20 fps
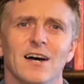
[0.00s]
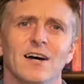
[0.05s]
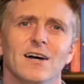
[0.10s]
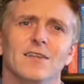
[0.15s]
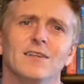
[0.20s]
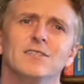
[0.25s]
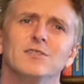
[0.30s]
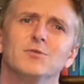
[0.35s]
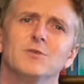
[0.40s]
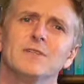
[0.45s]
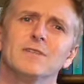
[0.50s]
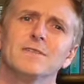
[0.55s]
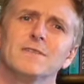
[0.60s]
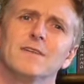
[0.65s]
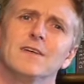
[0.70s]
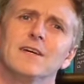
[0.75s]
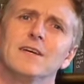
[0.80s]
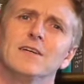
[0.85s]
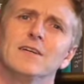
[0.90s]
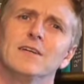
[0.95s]
This one,
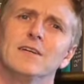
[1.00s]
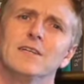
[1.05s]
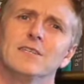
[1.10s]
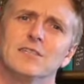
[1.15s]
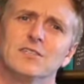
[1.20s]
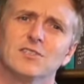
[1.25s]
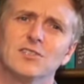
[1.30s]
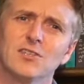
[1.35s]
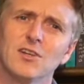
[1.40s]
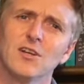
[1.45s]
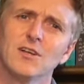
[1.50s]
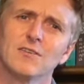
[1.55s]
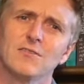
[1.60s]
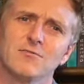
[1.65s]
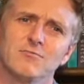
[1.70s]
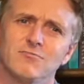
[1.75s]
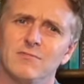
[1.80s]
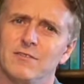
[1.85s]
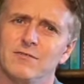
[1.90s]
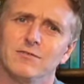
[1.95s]
a slight
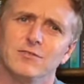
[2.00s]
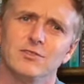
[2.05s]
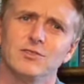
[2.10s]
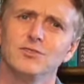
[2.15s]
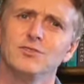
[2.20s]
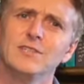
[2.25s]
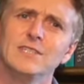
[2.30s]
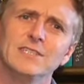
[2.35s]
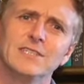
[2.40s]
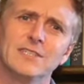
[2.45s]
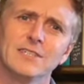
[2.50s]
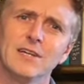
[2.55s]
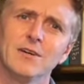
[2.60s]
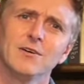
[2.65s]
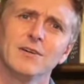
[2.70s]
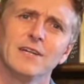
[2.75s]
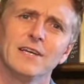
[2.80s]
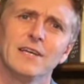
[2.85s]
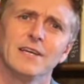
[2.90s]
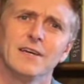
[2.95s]
reference you need to know
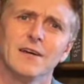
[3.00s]
on it.